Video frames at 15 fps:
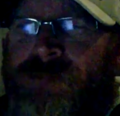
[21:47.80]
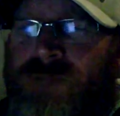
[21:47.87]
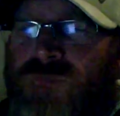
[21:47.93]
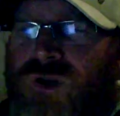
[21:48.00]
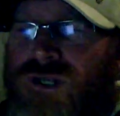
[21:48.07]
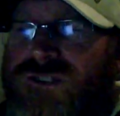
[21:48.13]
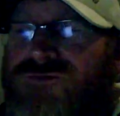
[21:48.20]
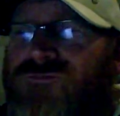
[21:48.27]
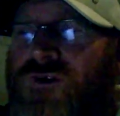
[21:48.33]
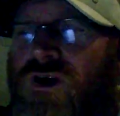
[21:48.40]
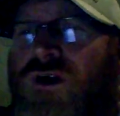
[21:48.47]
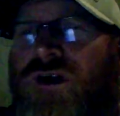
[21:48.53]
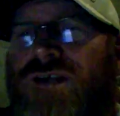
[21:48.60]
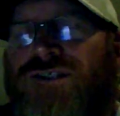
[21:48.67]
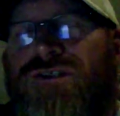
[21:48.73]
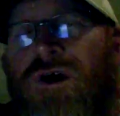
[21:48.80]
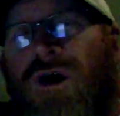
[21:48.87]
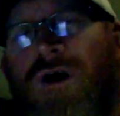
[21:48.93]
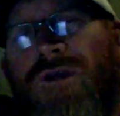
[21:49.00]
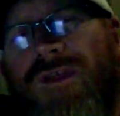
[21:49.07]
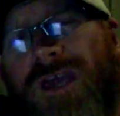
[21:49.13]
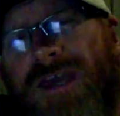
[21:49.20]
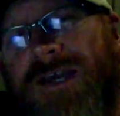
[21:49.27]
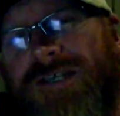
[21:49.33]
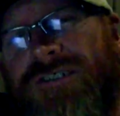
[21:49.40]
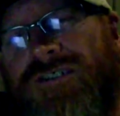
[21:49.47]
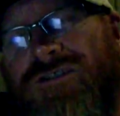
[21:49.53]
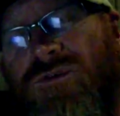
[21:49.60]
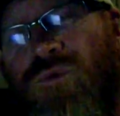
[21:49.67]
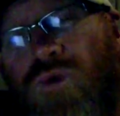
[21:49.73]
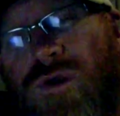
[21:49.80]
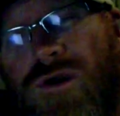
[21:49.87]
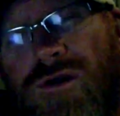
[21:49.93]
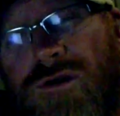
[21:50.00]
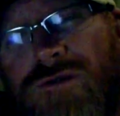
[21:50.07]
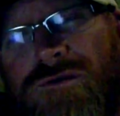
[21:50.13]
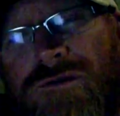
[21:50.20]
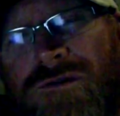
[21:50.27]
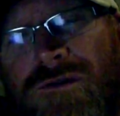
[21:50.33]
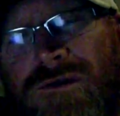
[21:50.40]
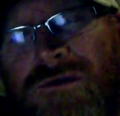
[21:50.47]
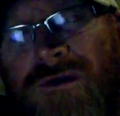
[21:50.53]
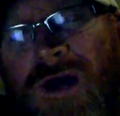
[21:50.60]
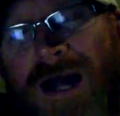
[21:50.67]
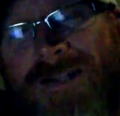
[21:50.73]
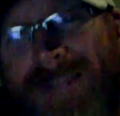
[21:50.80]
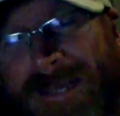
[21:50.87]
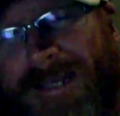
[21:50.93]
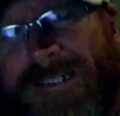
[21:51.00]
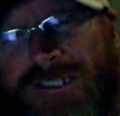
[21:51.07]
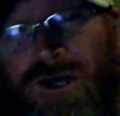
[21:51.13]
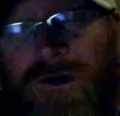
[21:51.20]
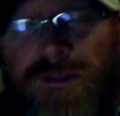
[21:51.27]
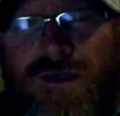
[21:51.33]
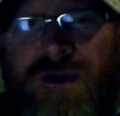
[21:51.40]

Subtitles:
But as far as all the kids in the world, I teach all the